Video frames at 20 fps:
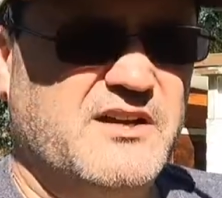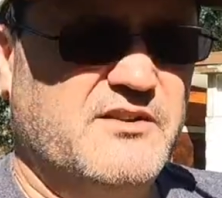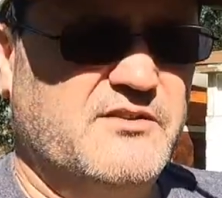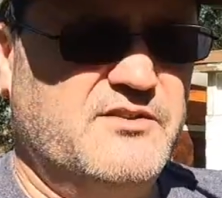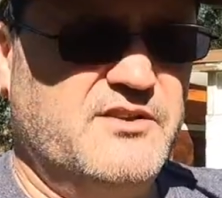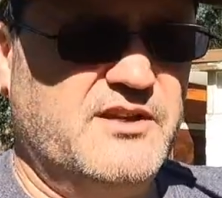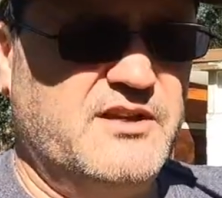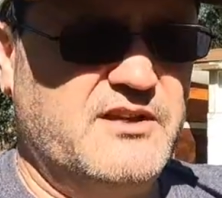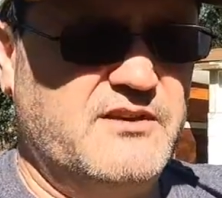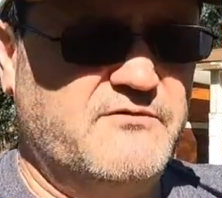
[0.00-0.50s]

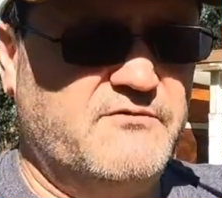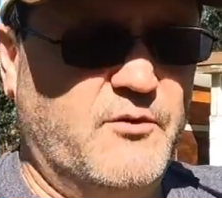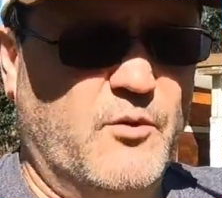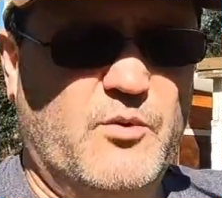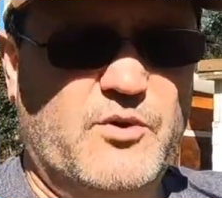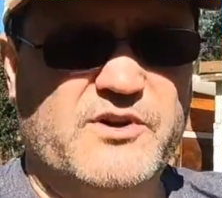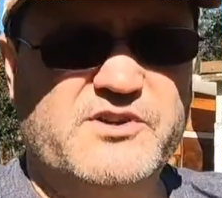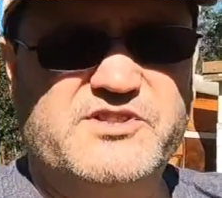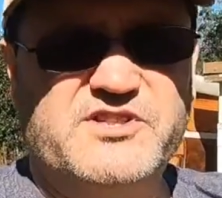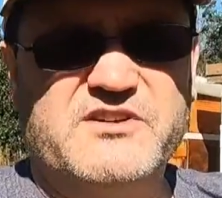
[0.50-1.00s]
The
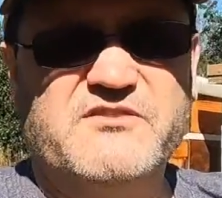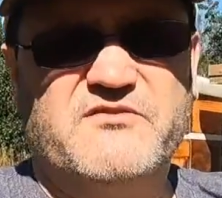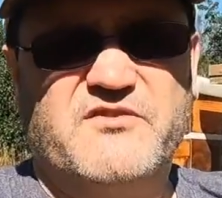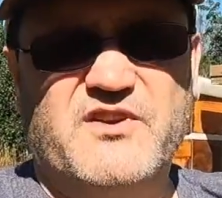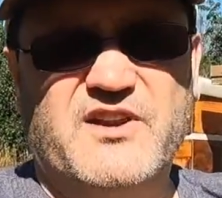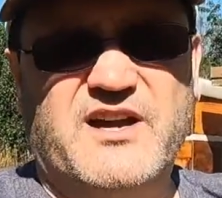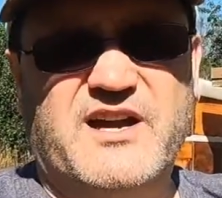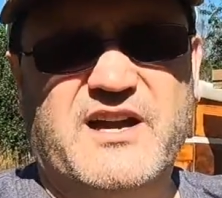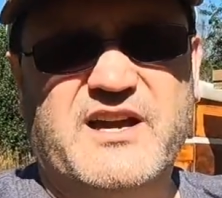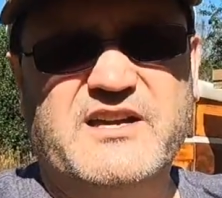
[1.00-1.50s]
foraging
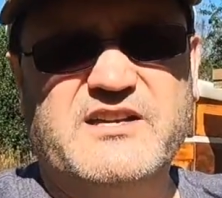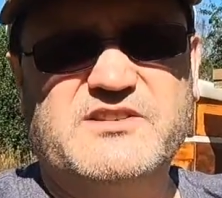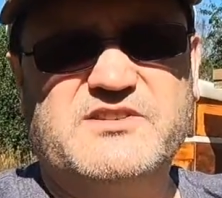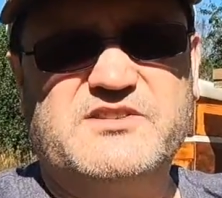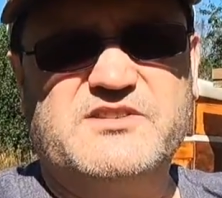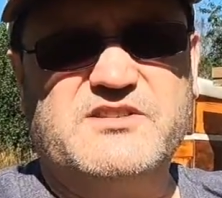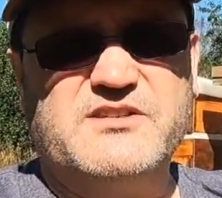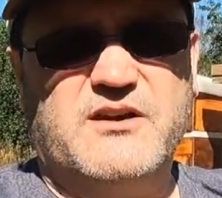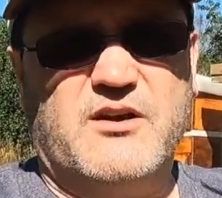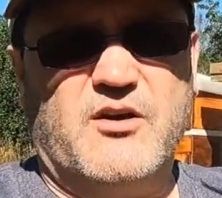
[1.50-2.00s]

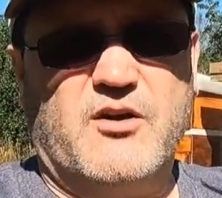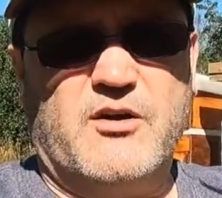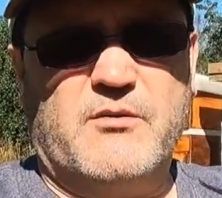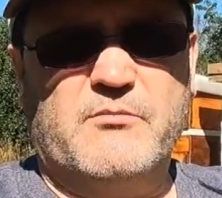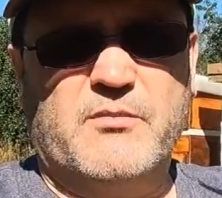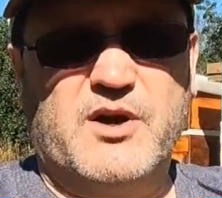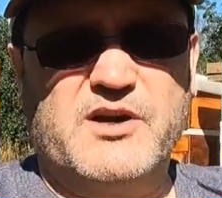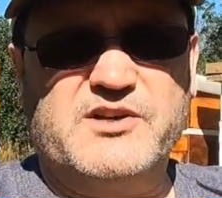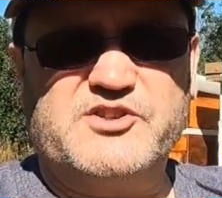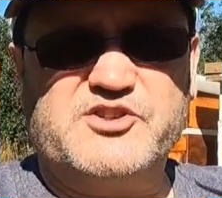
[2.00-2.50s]
flights are
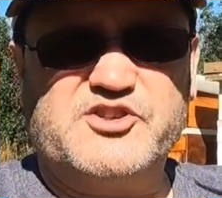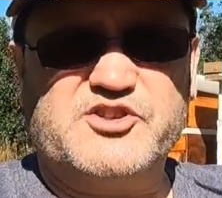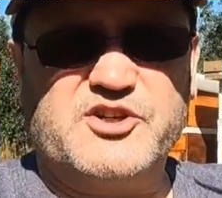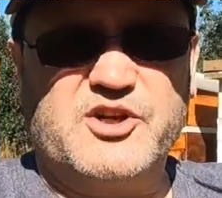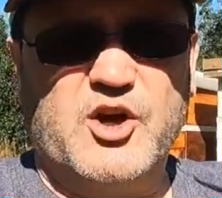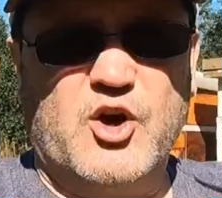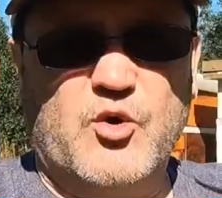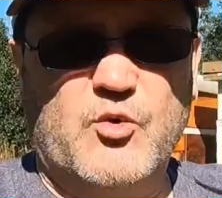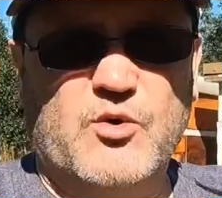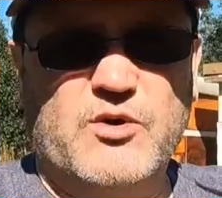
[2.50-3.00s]
much
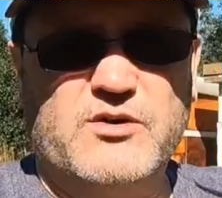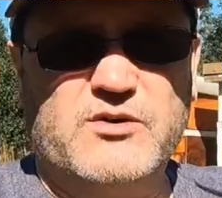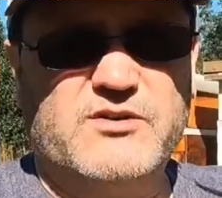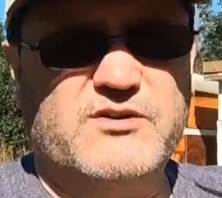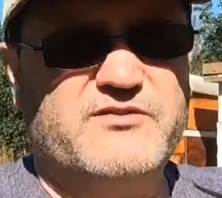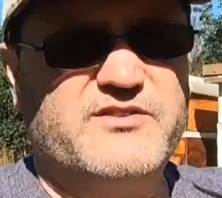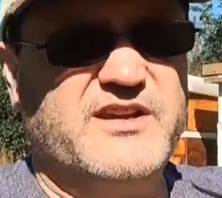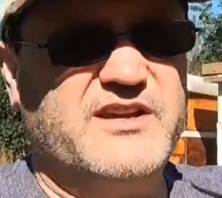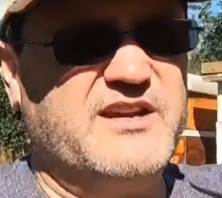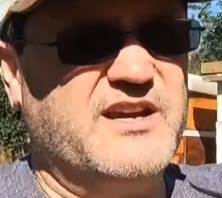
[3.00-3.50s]

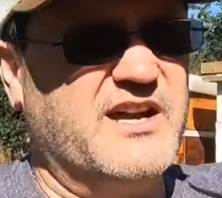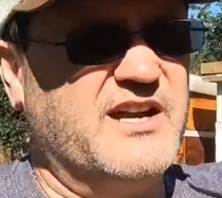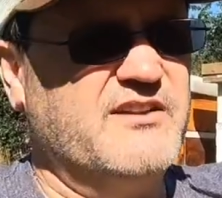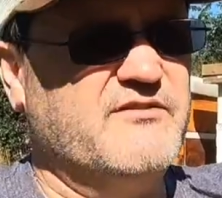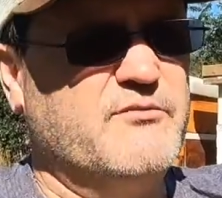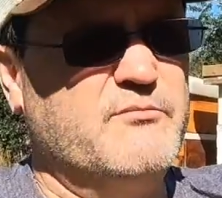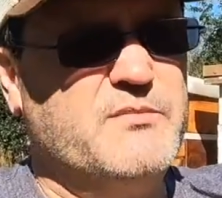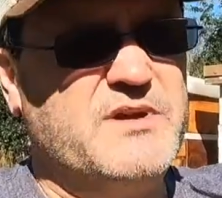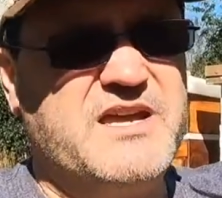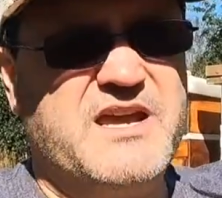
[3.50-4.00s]
slower. They kind
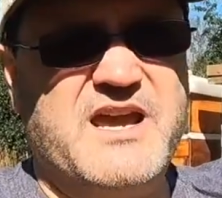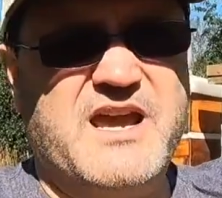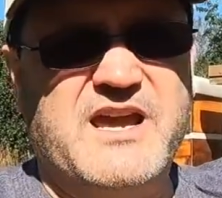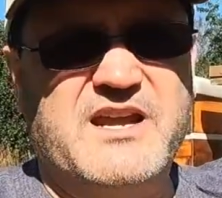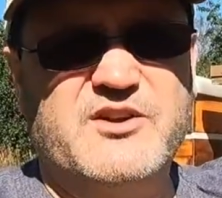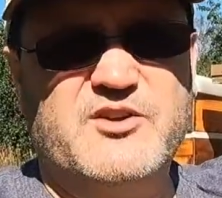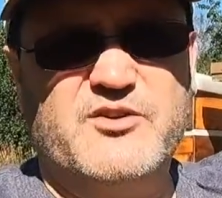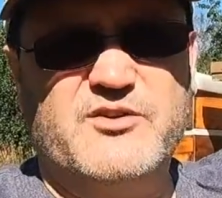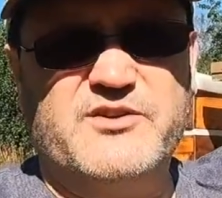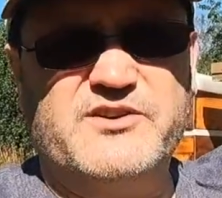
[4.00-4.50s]
of
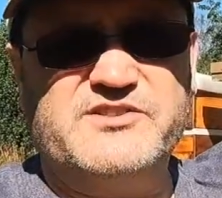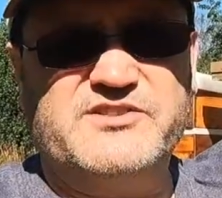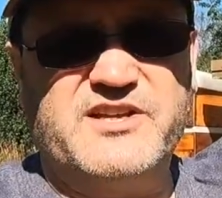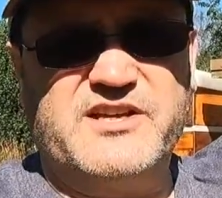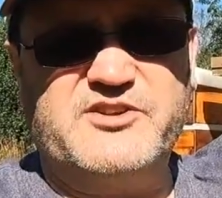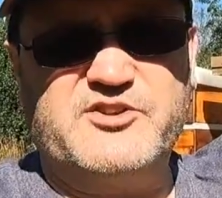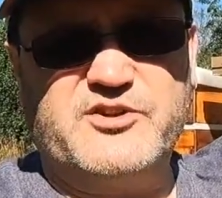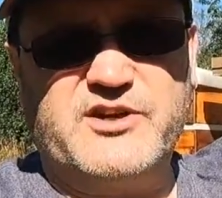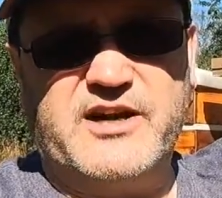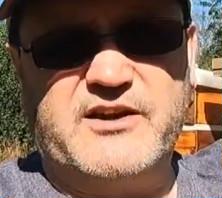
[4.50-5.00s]
meander as
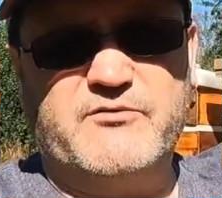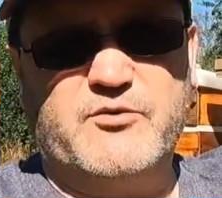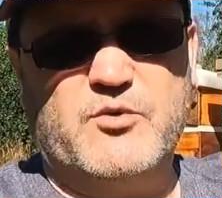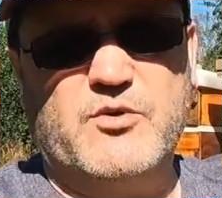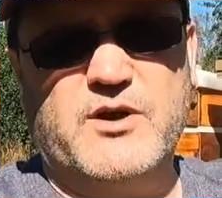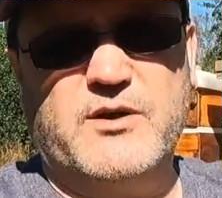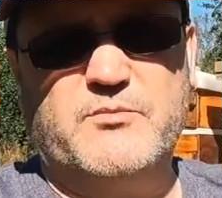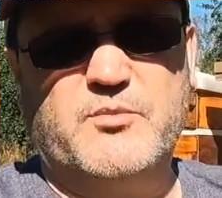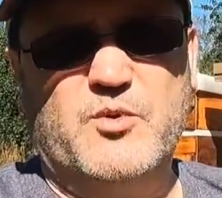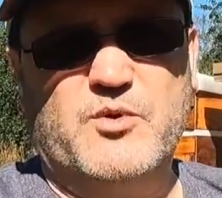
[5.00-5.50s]
they
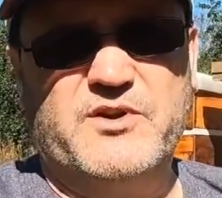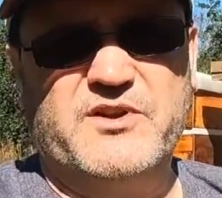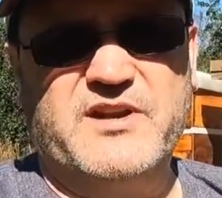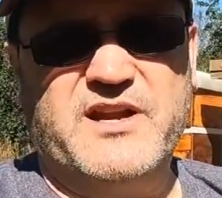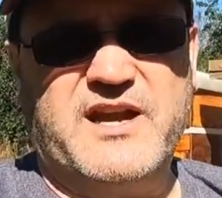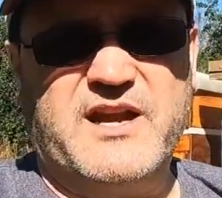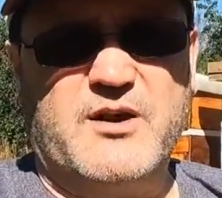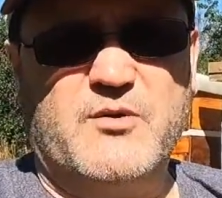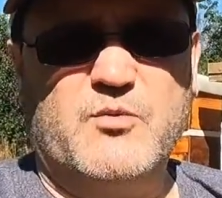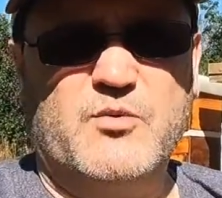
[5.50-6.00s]
travel upward
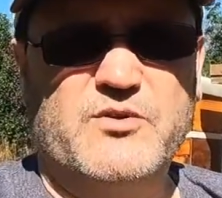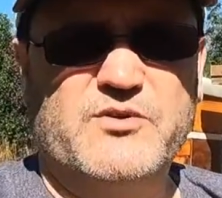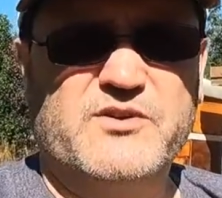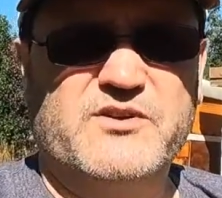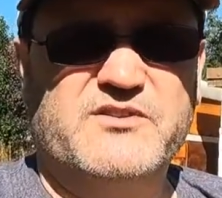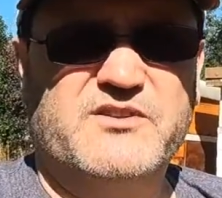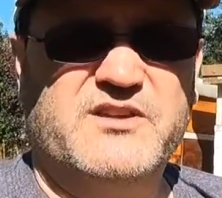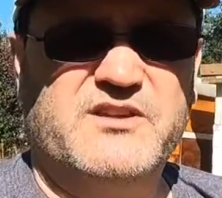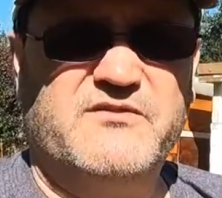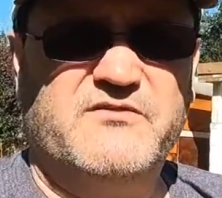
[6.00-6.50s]
and
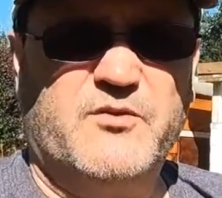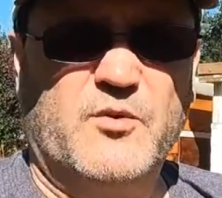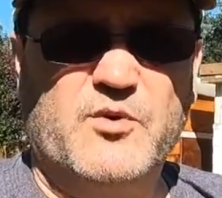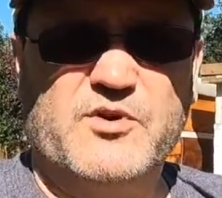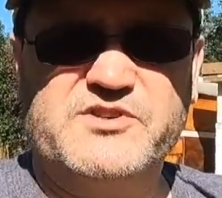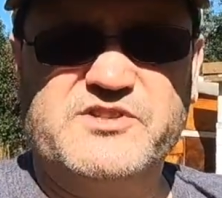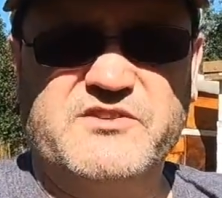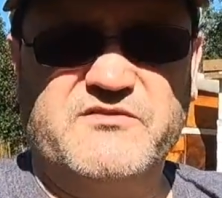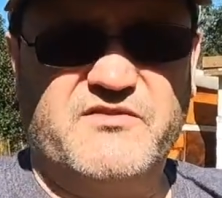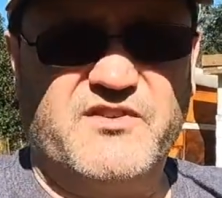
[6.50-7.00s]
outward. The
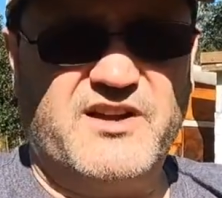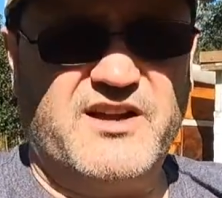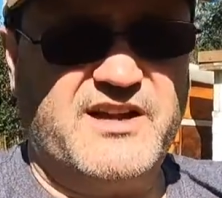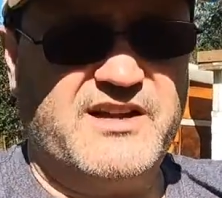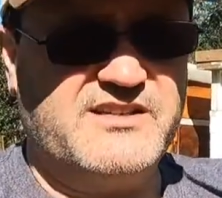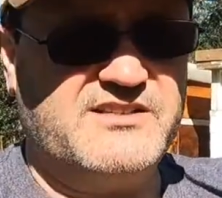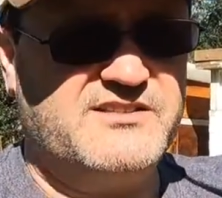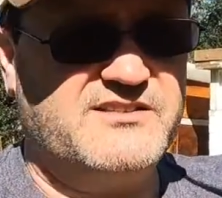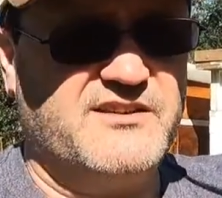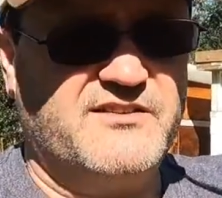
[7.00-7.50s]
foraging
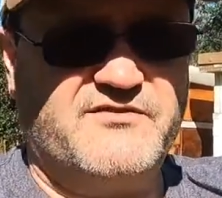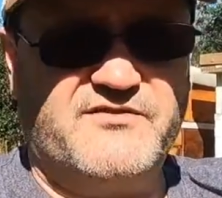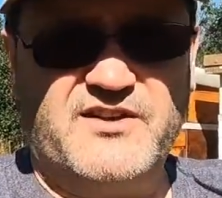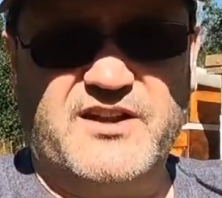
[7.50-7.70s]
flights, they're